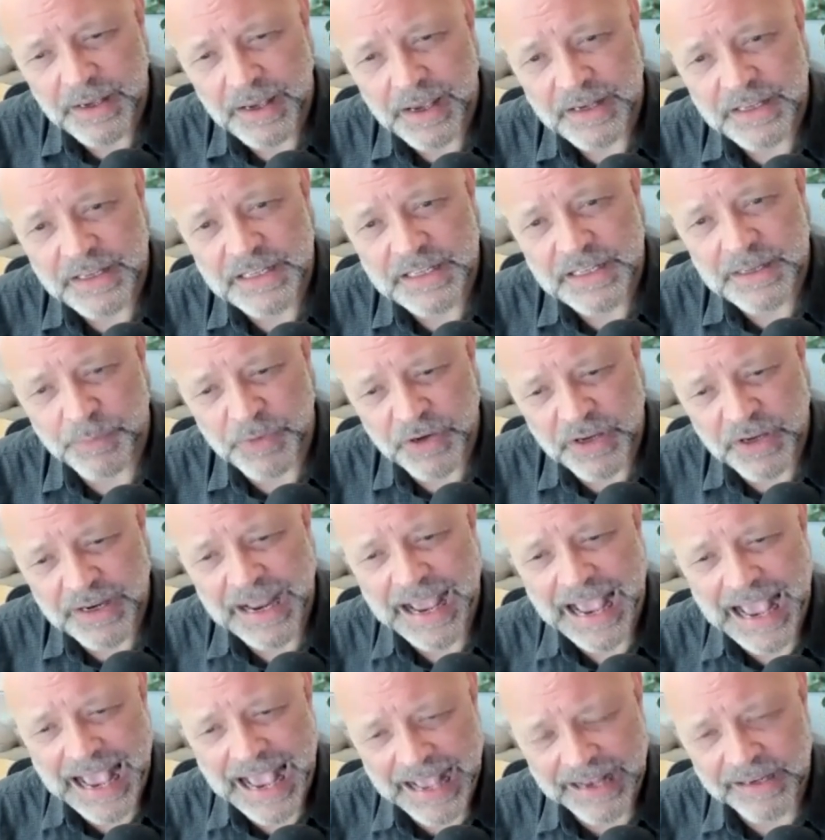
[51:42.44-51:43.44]
and someone can
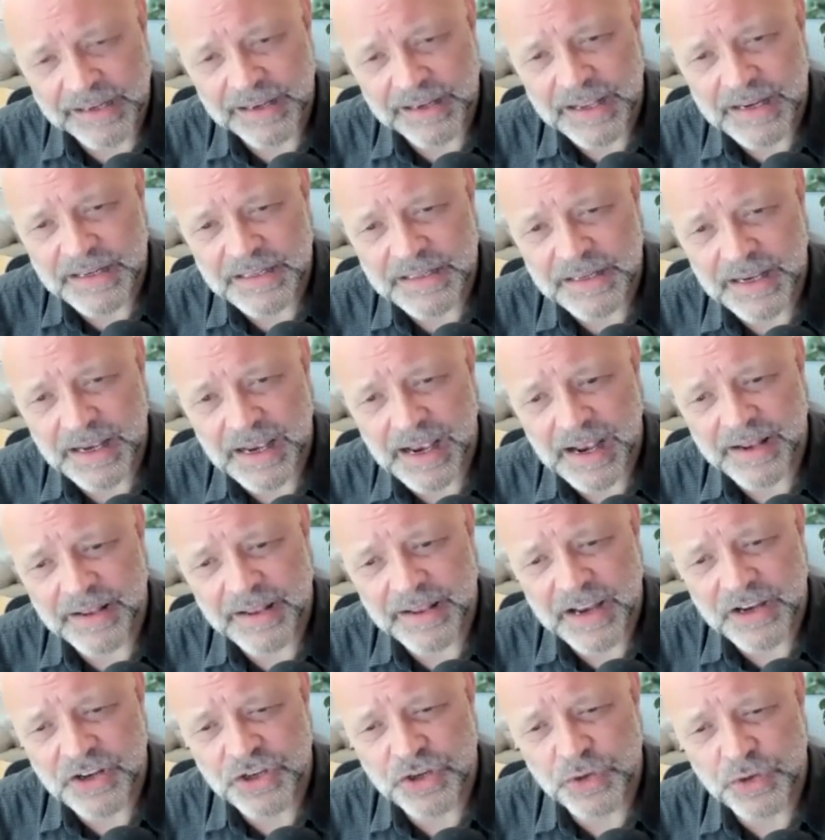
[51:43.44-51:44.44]
handle it, and
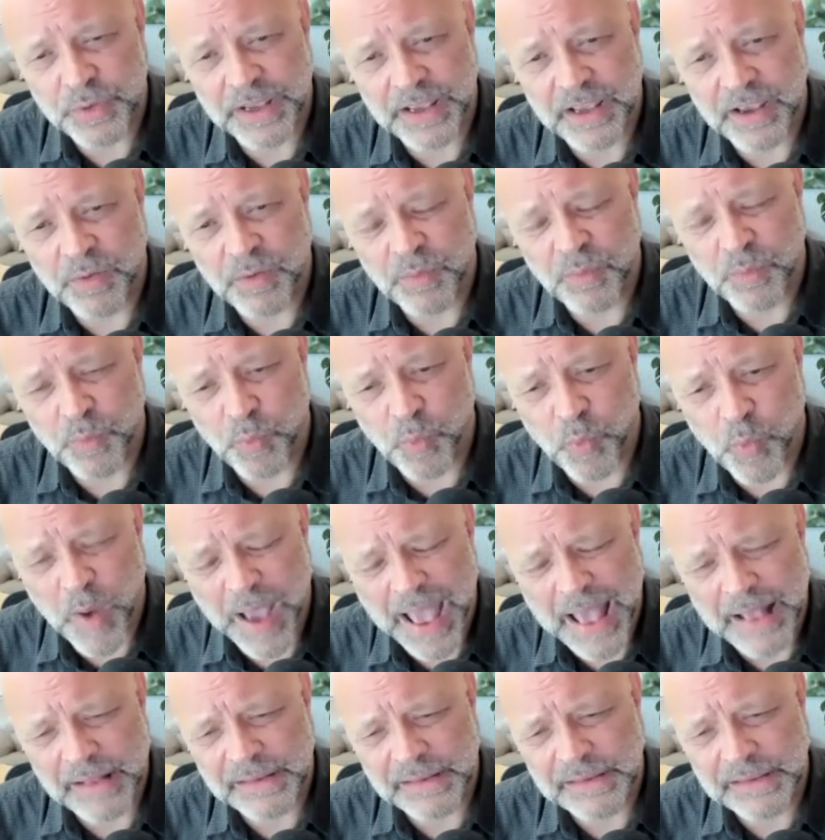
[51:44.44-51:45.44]
they're doing it
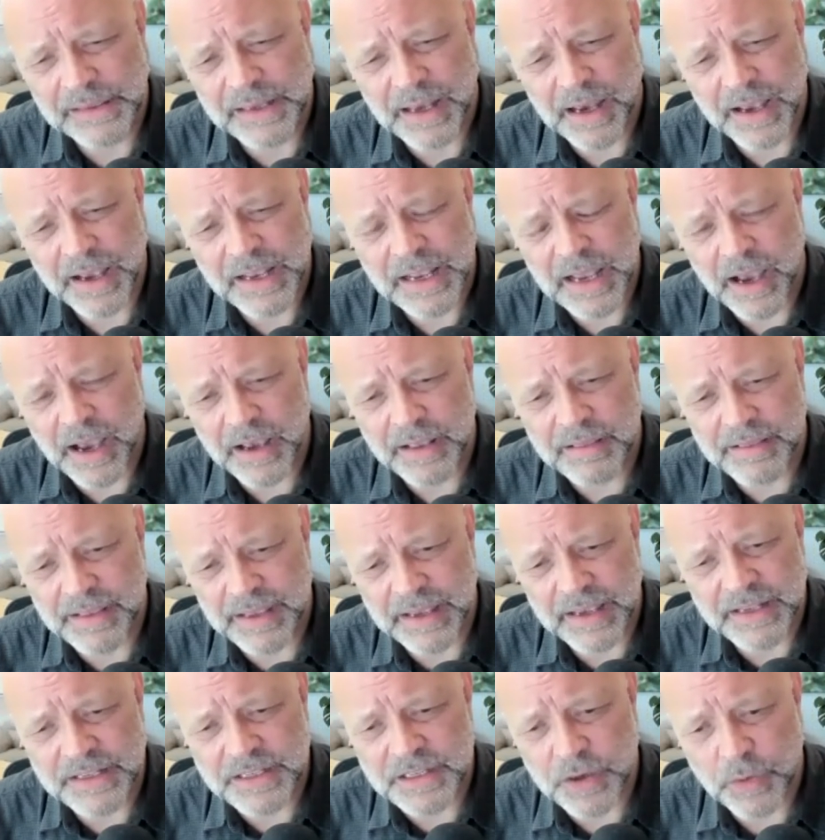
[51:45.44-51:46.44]
well, I, I
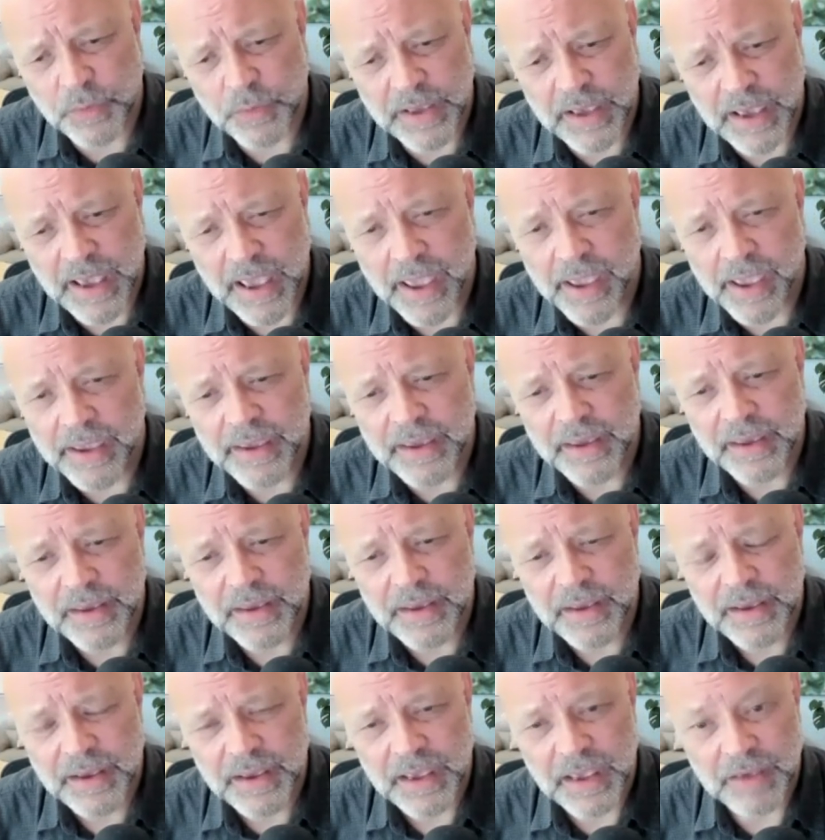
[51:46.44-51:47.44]
think it's okay.
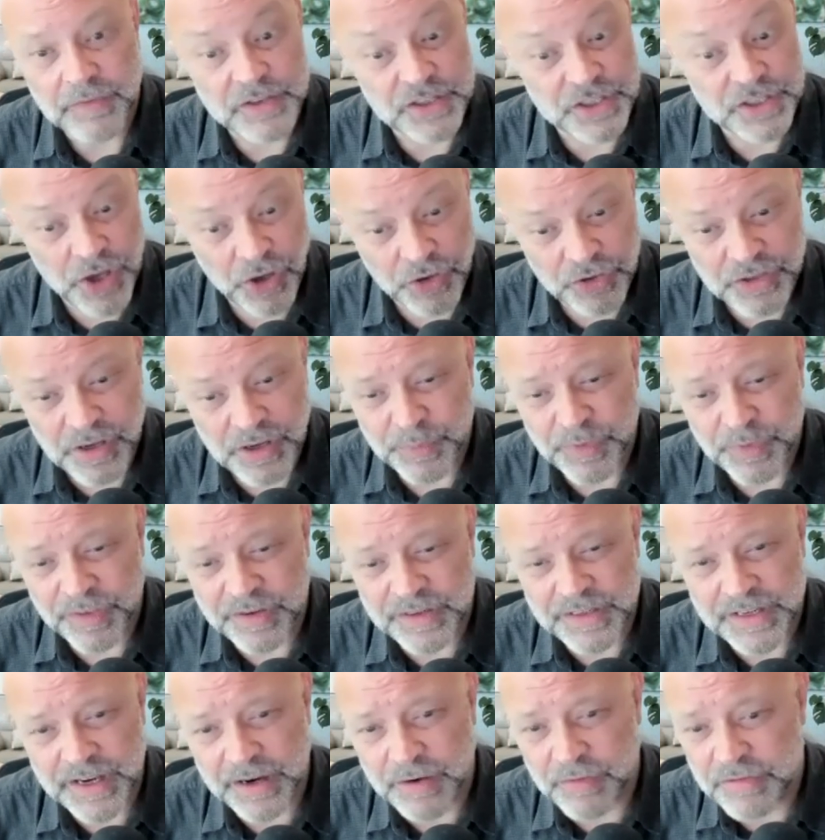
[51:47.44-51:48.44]
If it's not done with
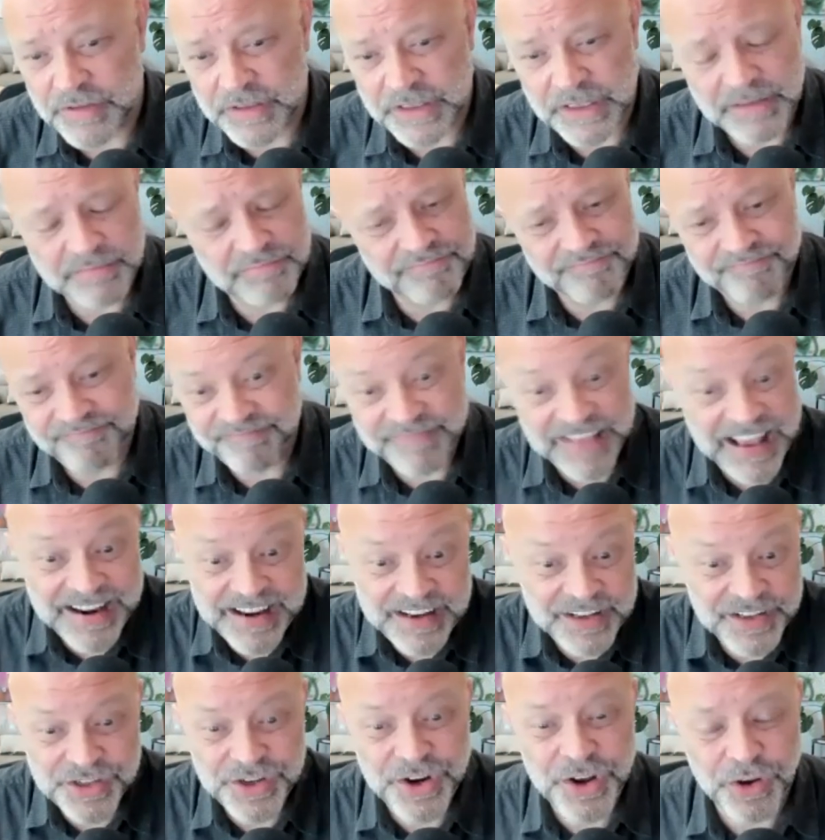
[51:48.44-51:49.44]
integrity, then
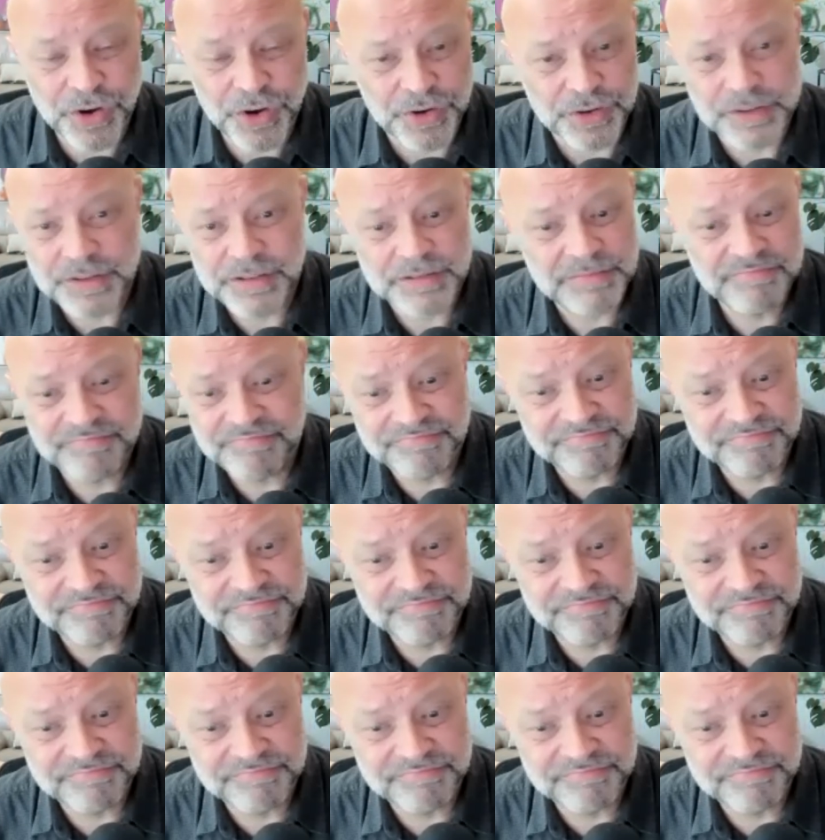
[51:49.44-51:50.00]
it's not.